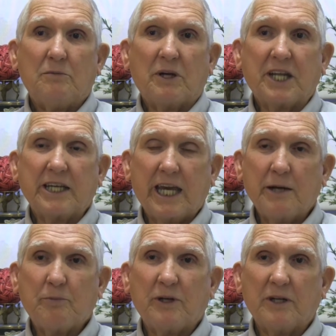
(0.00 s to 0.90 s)
but they
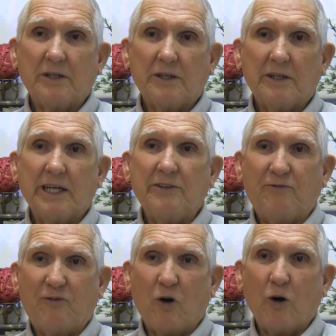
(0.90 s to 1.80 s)
kept her
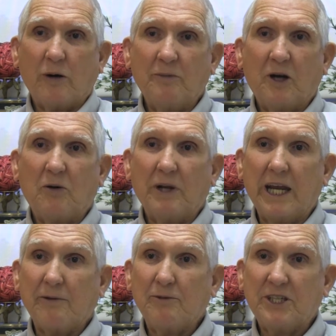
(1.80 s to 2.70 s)
informed on
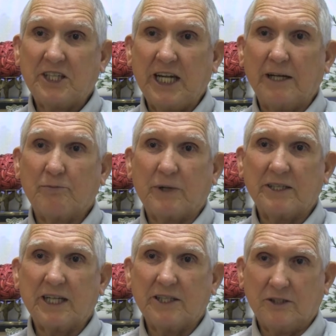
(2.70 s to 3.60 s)
every step
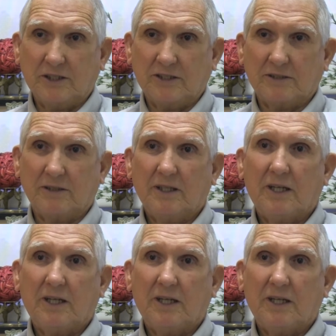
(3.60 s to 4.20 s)
that they took